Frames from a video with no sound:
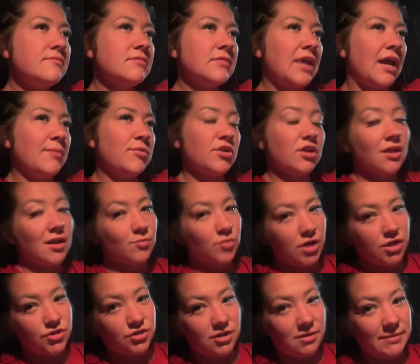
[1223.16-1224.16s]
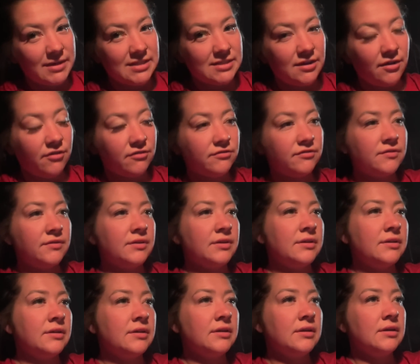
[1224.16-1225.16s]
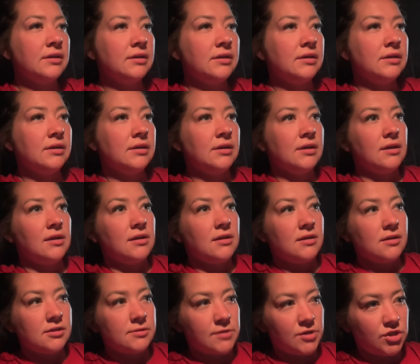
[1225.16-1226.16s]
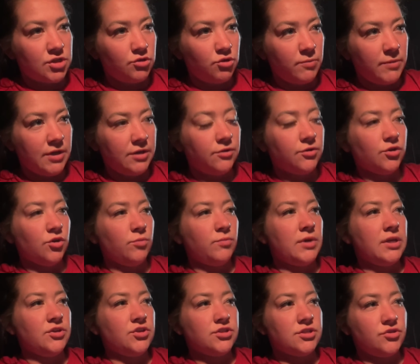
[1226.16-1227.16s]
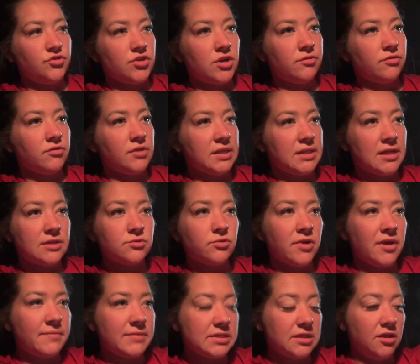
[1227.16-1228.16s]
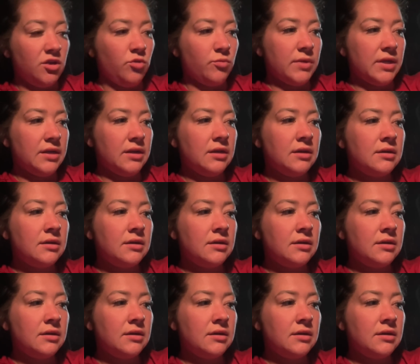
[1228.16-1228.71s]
I put a lot of pressure on myself, especially doing a big group and just in general, like that's who I am as a human.